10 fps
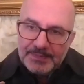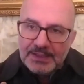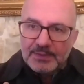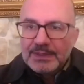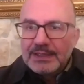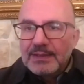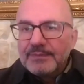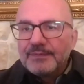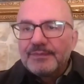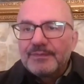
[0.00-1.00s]
it will
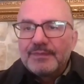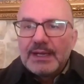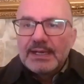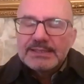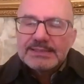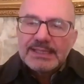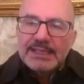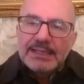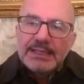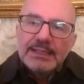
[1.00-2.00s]
give us
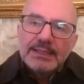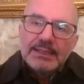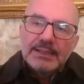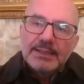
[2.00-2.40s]
a real